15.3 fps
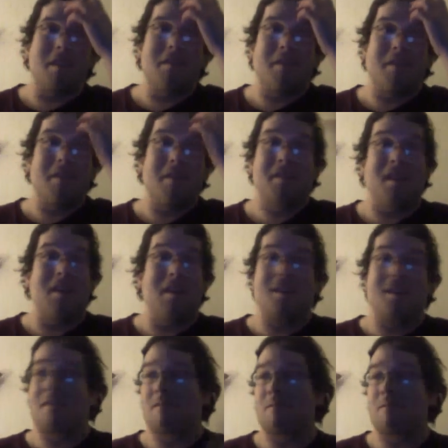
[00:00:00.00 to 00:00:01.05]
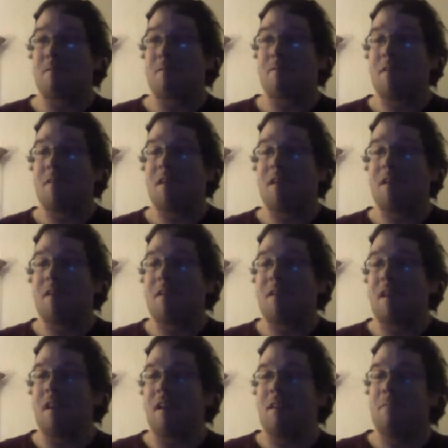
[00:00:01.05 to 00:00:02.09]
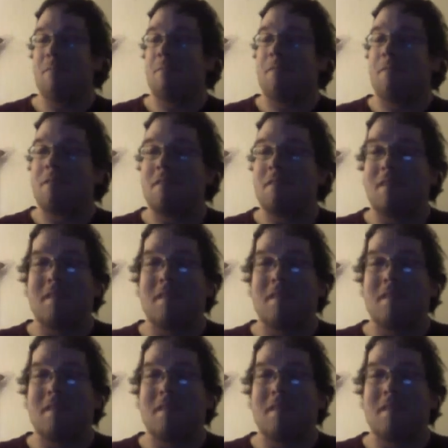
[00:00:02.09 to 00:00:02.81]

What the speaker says: Because a lot of the movies